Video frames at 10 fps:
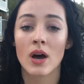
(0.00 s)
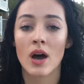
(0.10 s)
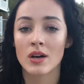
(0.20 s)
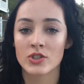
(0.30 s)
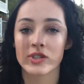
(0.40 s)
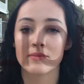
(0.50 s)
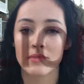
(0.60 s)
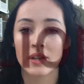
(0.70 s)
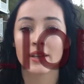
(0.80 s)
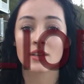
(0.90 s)
to 100
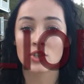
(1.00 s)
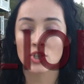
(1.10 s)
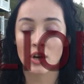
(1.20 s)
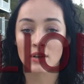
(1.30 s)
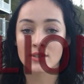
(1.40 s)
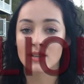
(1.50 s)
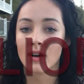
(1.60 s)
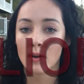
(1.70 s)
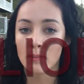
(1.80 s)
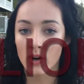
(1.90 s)
million sharks
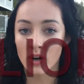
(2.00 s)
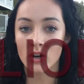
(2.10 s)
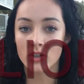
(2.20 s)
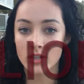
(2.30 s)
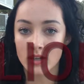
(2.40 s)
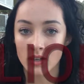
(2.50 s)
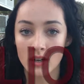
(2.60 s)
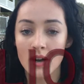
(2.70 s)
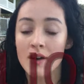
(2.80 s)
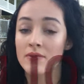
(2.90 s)
per
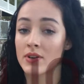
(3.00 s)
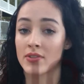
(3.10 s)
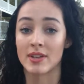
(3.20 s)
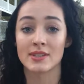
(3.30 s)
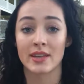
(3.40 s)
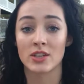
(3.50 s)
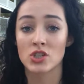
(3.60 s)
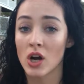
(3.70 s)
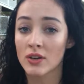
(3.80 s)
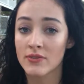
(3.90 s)
year. For things like
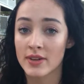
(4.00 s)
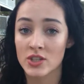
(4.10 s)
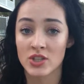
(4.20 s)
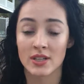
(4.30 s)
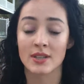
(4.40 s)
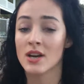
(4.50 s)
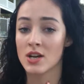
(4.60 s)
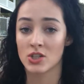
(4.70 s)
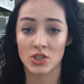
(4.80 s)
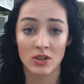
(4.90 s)
shark fishing,
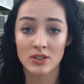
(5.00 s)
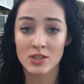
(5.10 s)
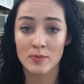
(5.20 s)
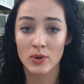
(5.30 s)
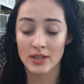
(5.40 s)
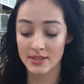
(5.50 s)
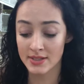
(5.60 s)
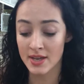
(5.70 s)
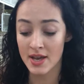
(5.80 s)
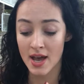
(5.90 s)
shark
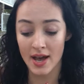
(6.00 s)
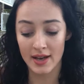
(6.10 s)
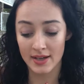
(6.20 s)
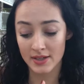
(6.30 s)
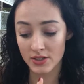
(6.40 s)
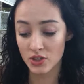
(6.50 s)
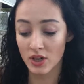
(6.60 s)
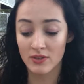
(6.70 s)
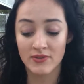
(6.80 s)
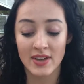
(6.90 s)
sports,
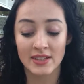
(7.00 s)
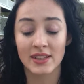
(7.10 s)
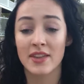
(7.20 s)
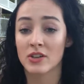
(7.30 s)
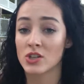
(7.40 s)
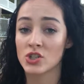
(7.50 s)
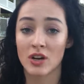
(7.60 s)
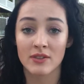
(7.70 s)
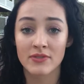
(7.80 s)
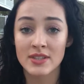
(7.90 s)
shark fin leather,
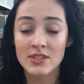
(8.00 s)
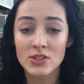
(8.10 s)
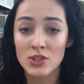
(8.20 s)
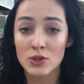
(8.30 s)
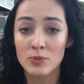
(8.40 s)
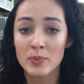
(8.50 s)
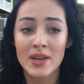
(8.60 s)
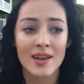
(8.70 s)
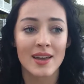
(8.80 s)
shark fin soup,